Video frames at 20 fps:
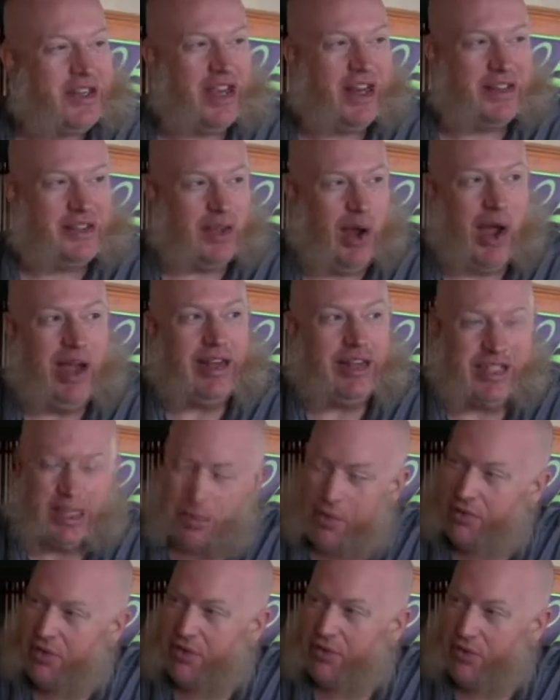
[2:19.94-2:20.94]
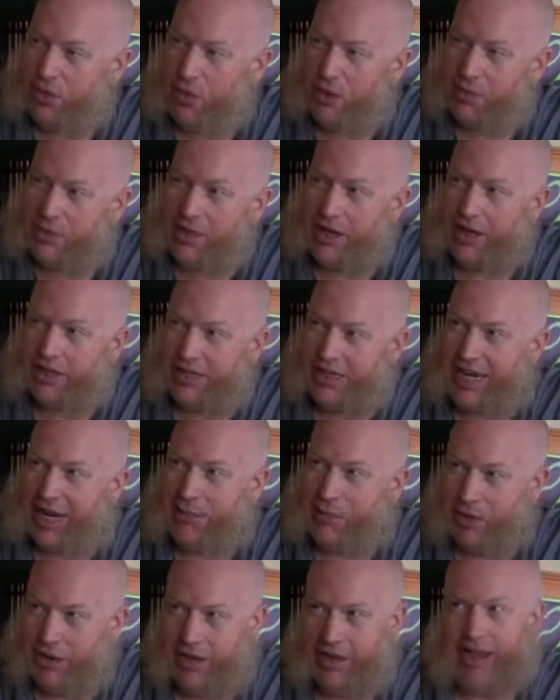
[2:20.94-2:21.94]
I had a tiny sip of it before we went on
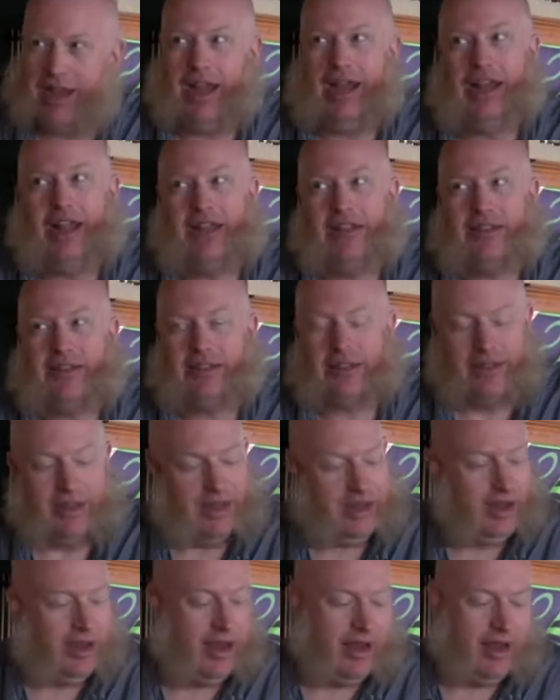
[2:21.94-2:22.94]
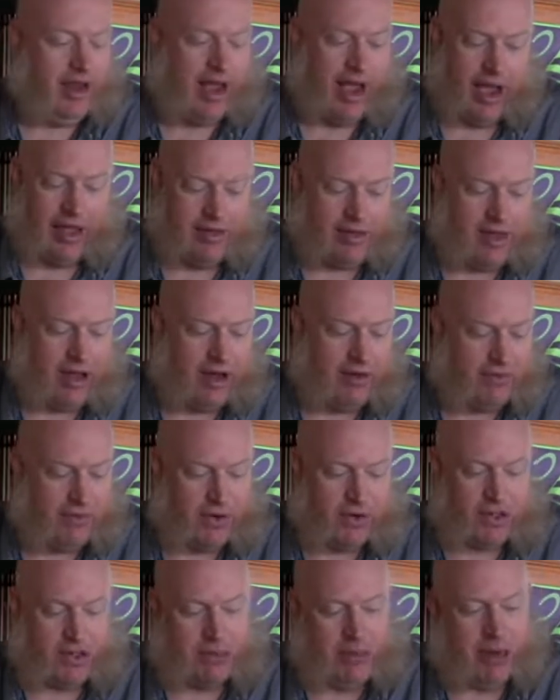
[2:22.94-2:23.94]
camera, and I thought at
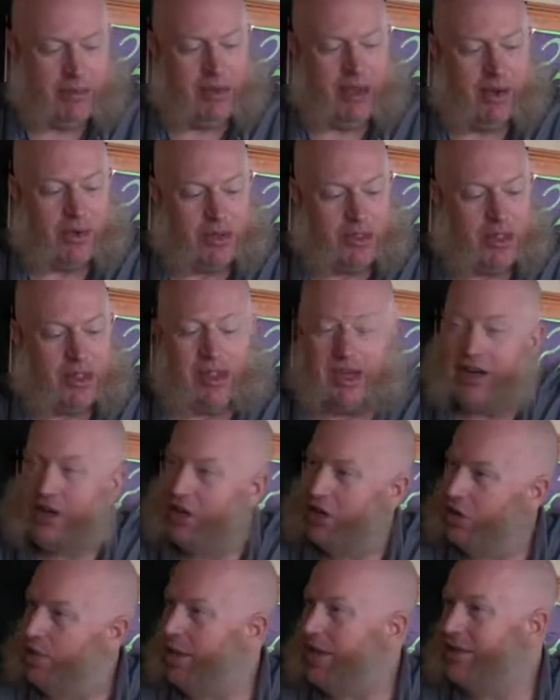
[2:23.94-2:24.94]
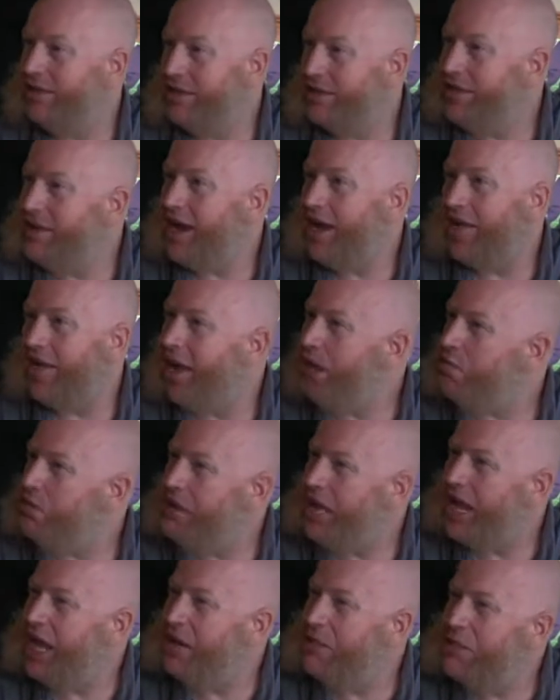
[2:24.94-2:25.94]
first maybe I was looking at a New England style
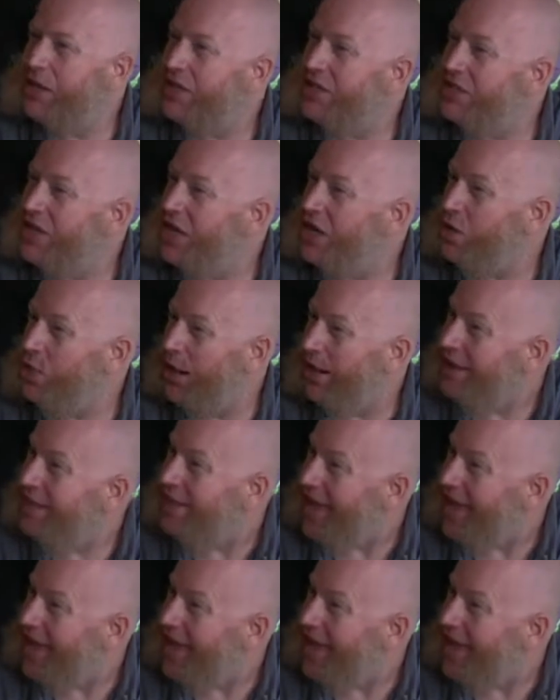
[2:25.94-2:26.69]
IPA, but it's not quite